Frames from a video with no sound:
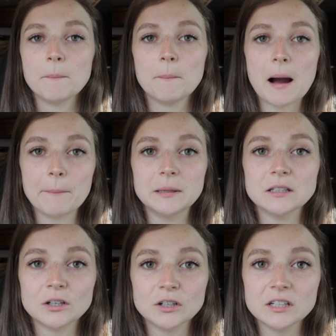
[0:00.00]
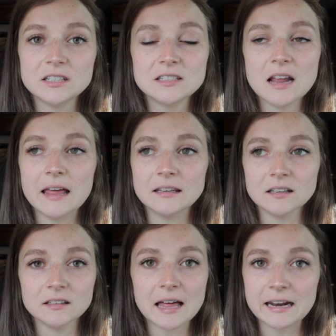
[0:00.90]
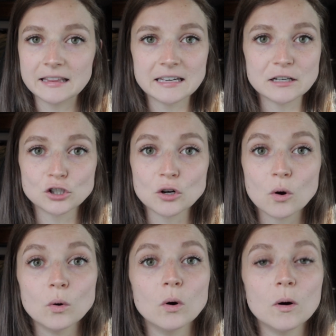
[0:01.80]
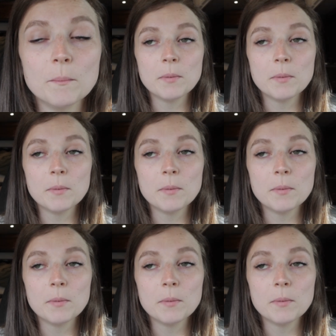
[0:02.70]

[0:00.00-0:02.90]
popping the hood, and letting the engine cool.